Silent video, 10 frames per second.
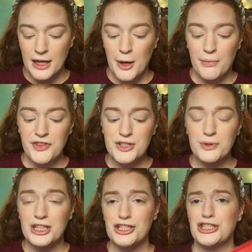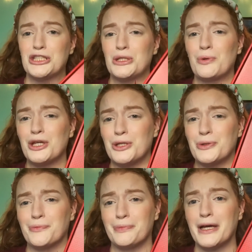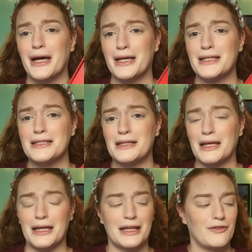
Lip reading: But this one is just so cute because like,